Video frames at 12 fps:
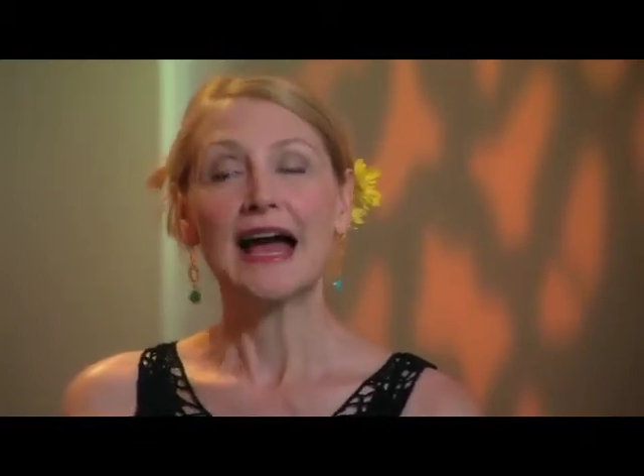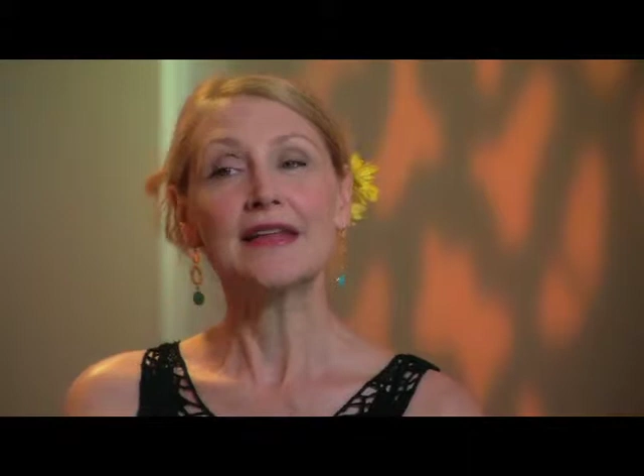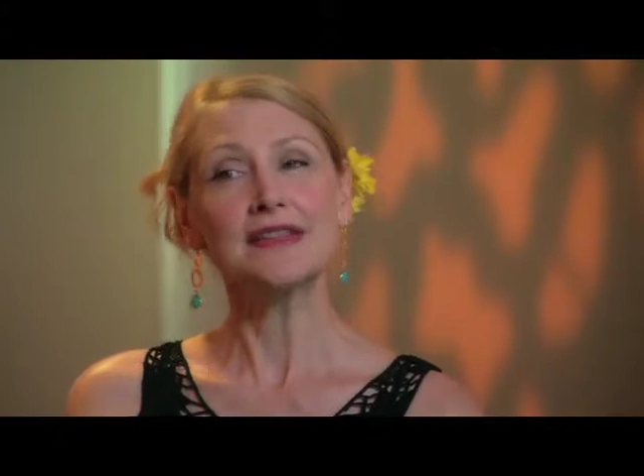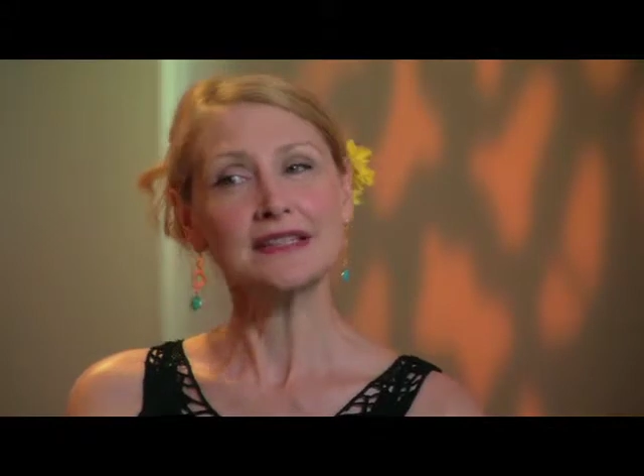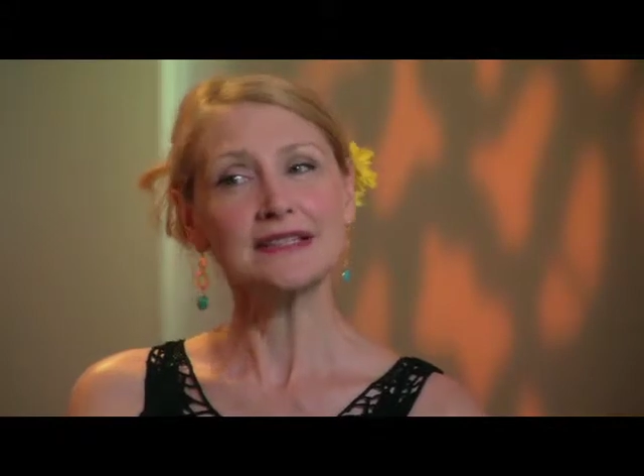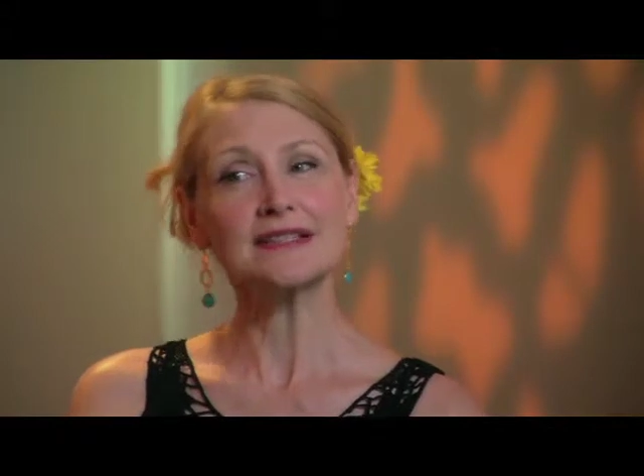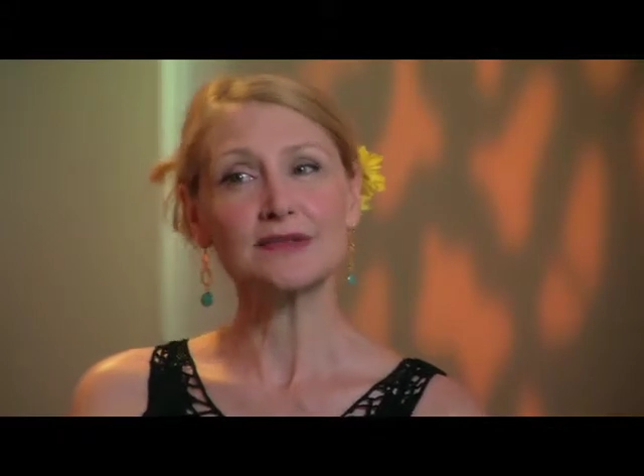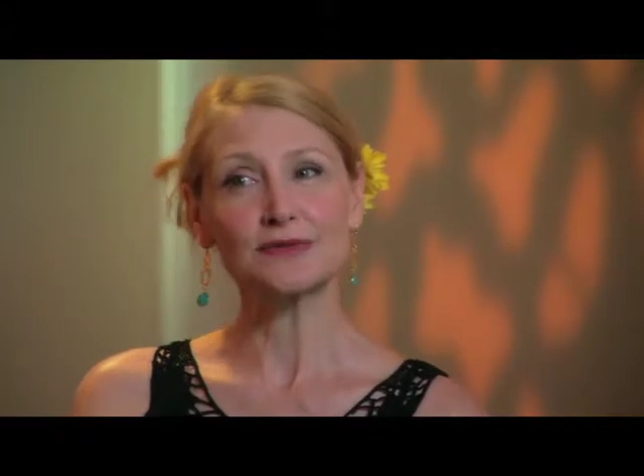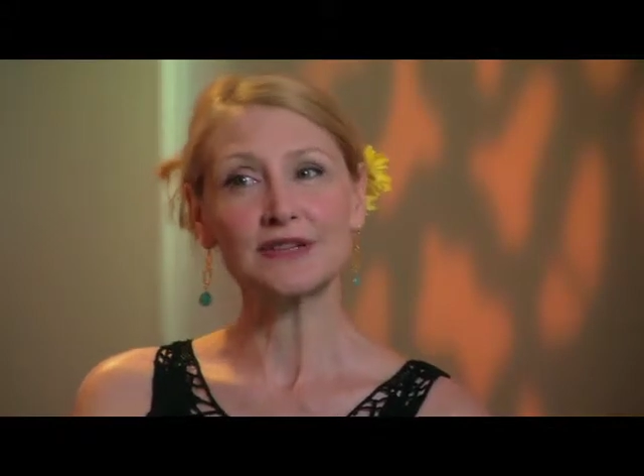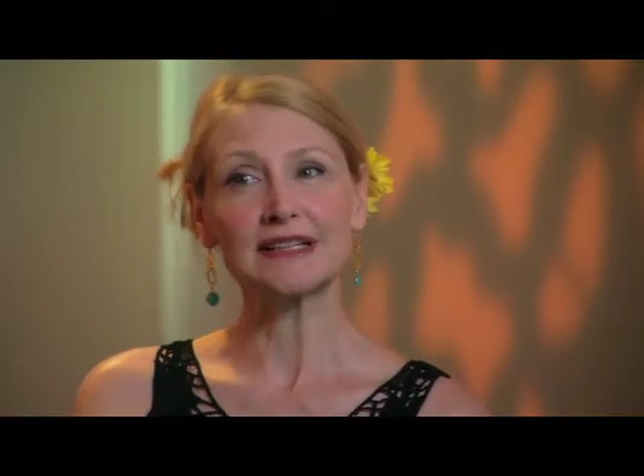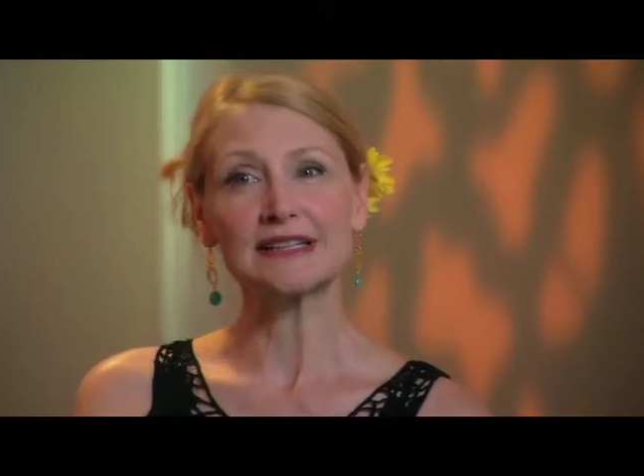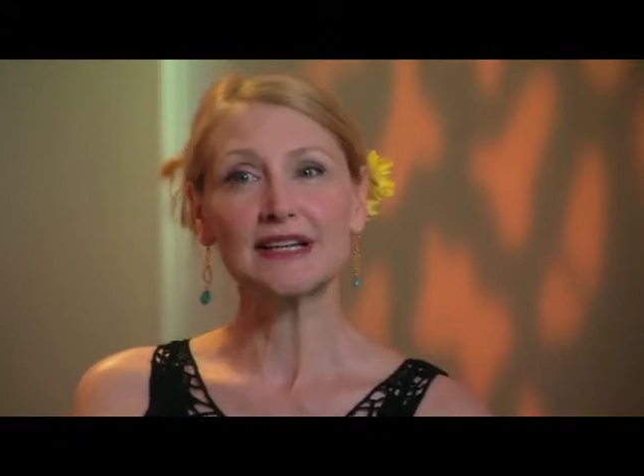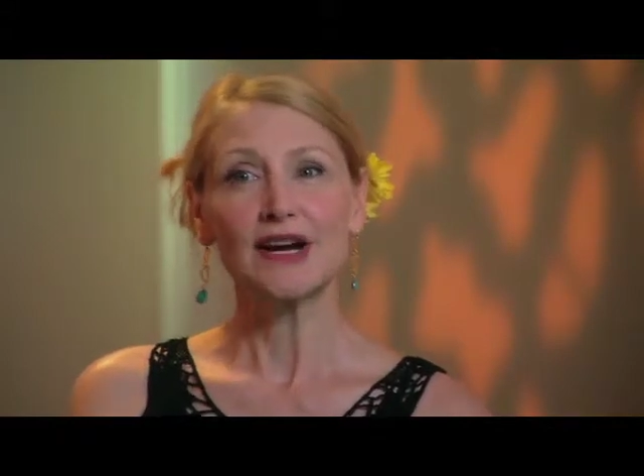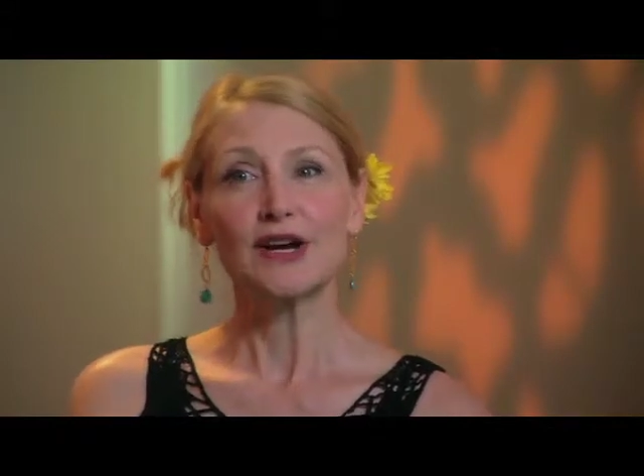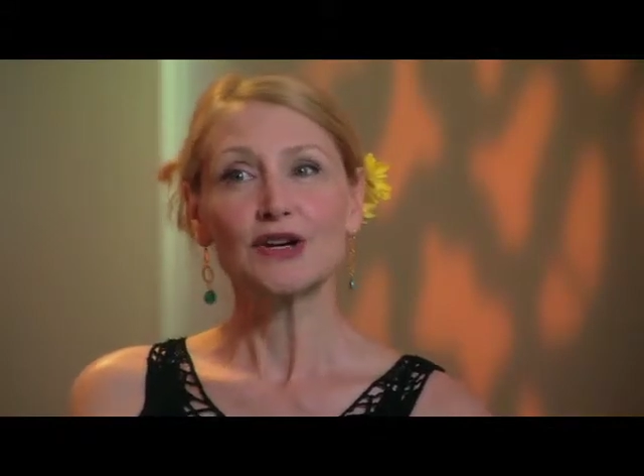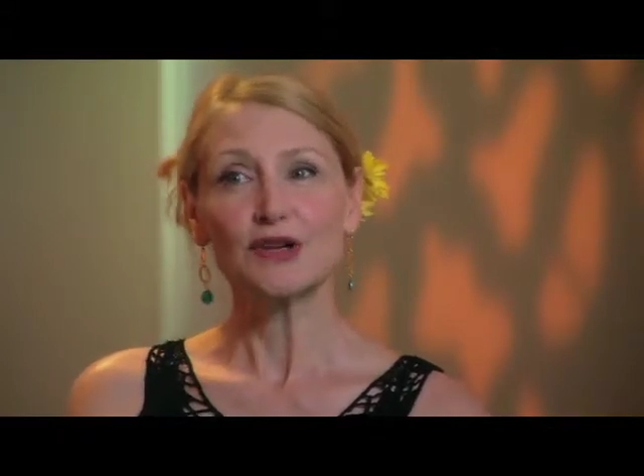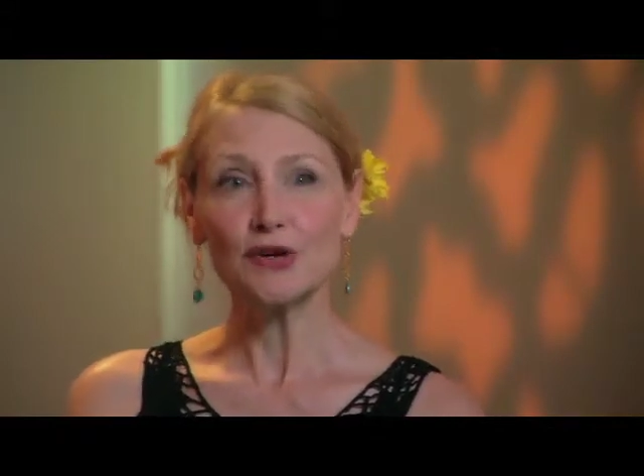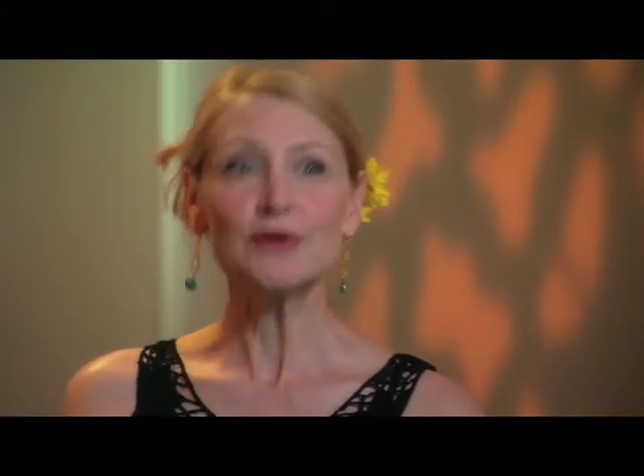And this is a really
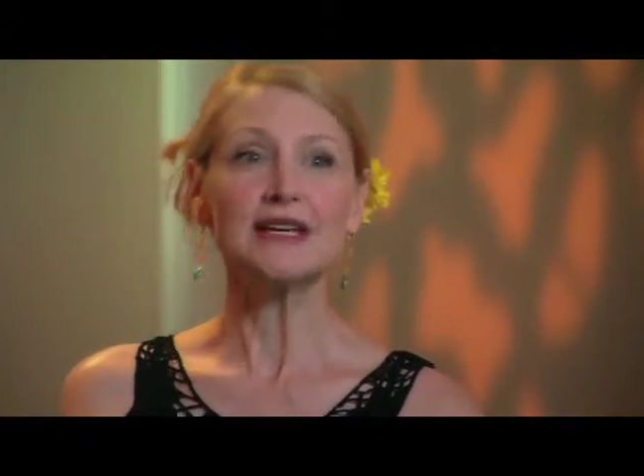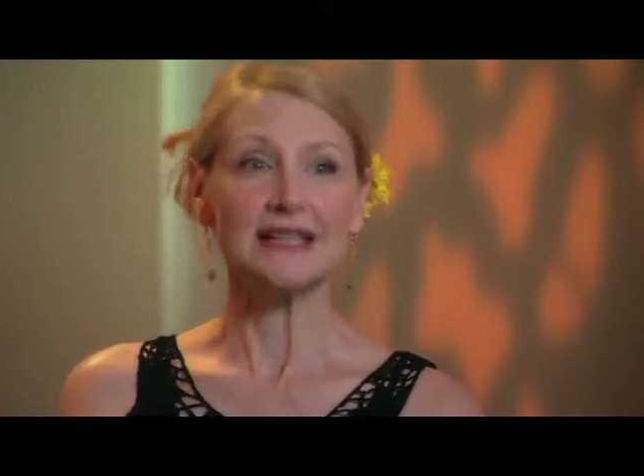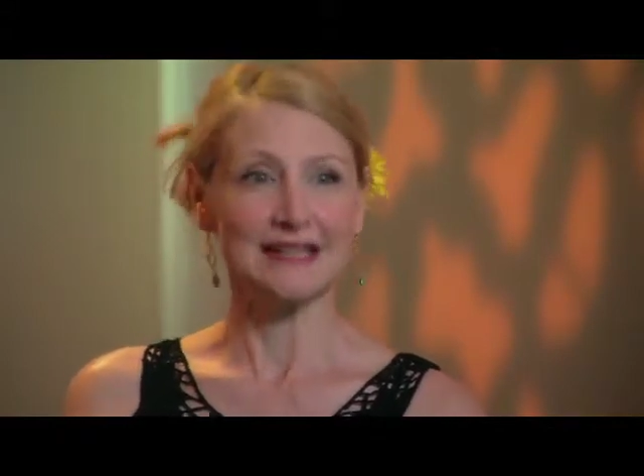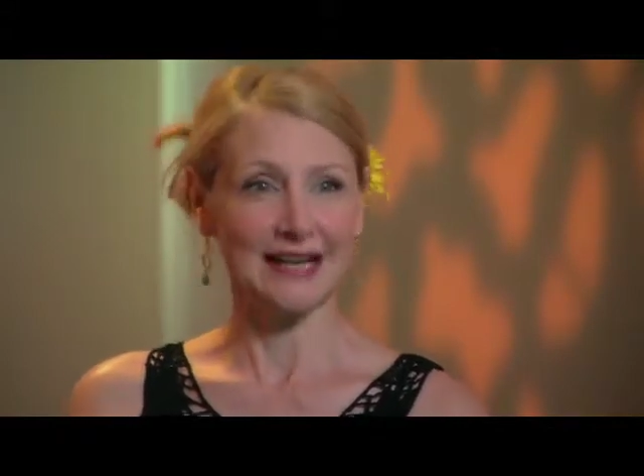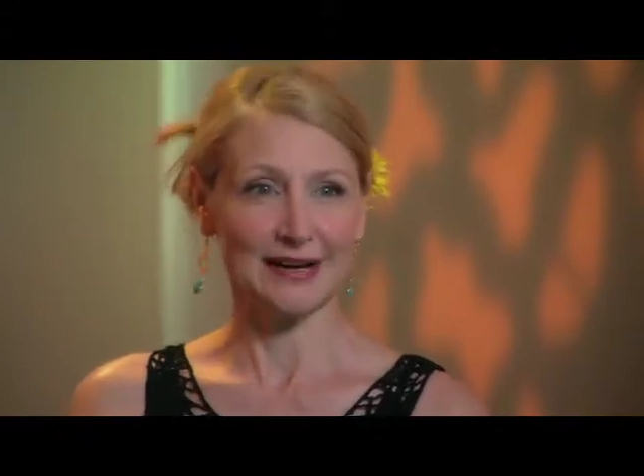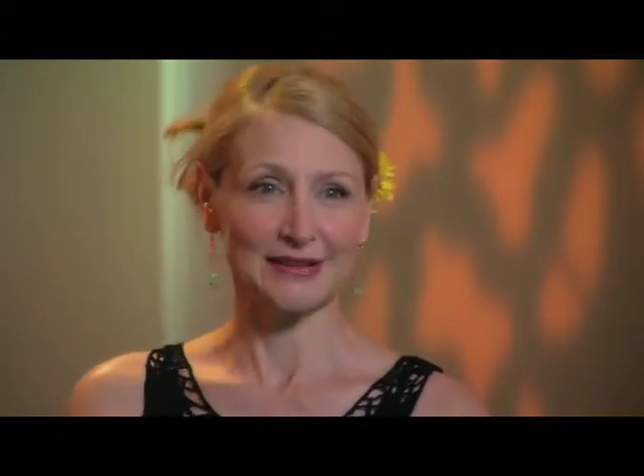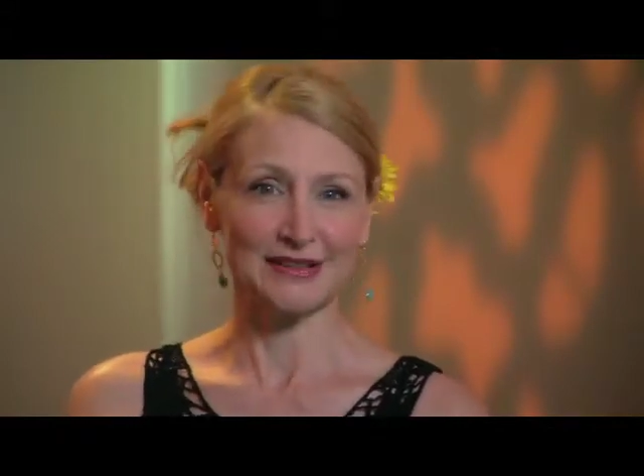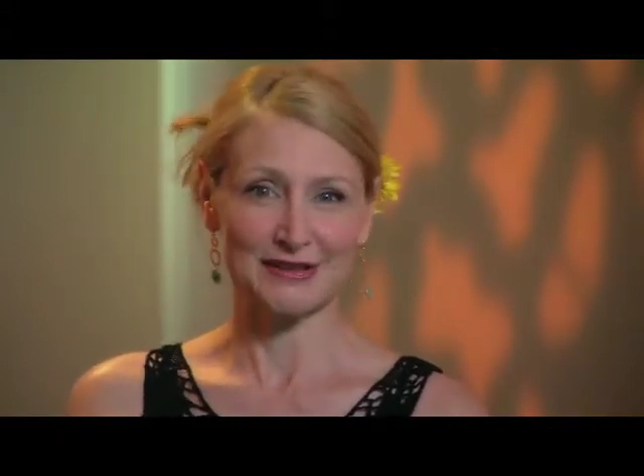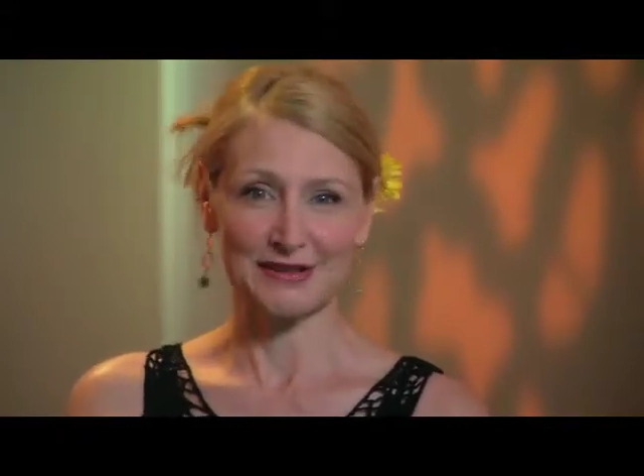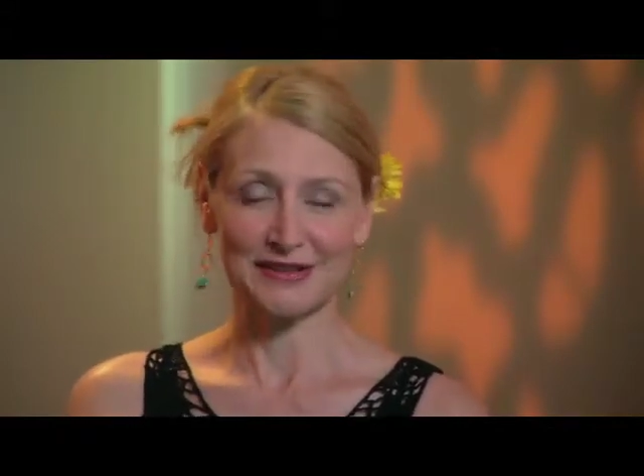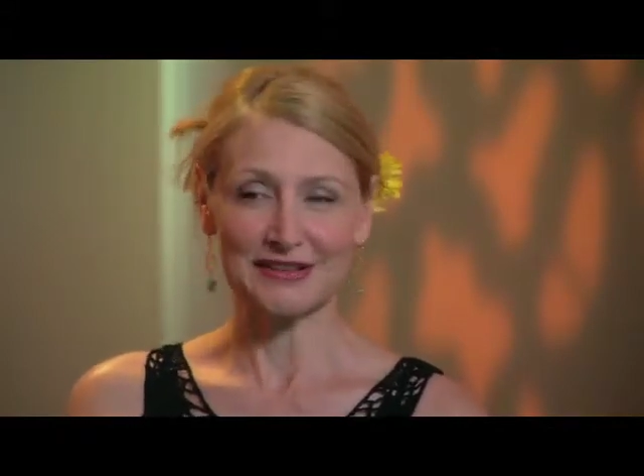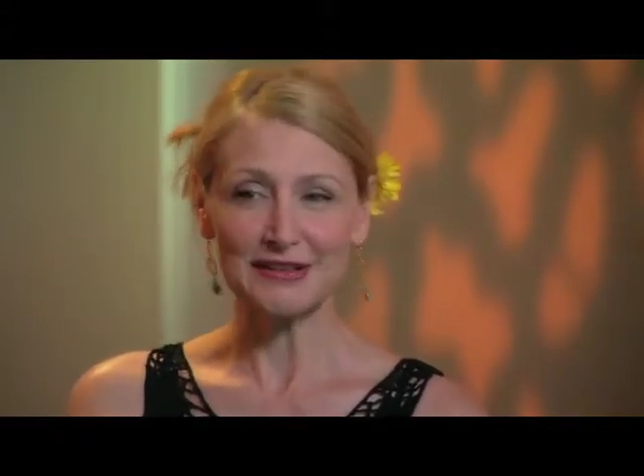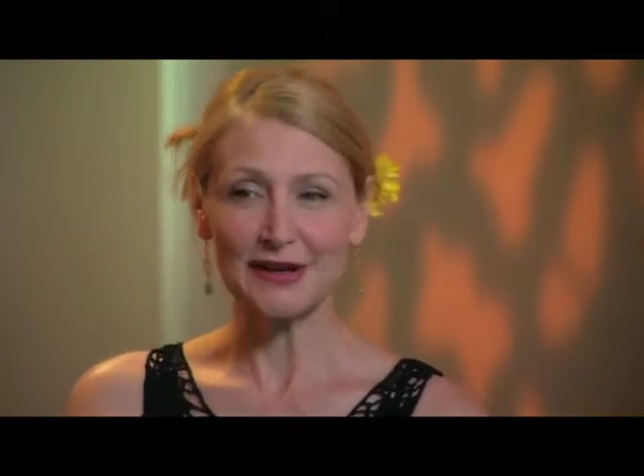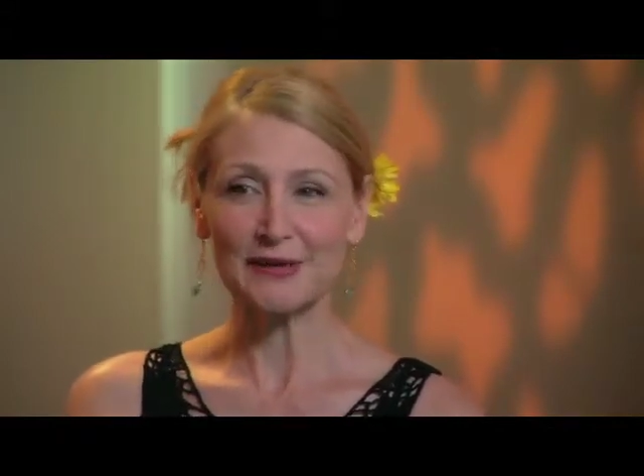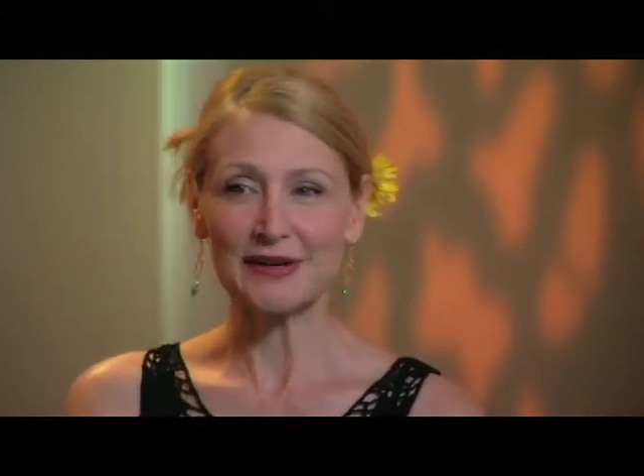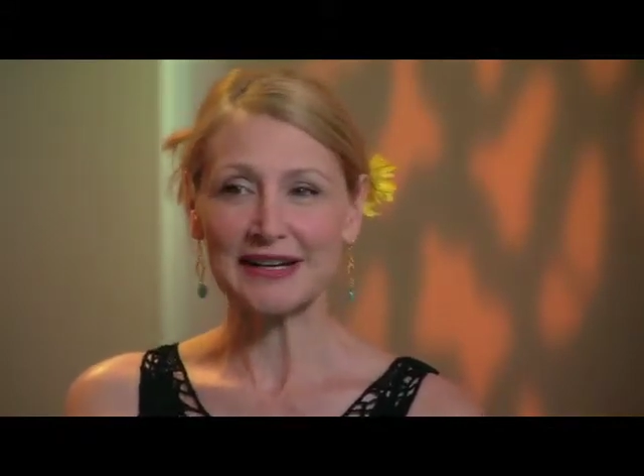kooky character, you know.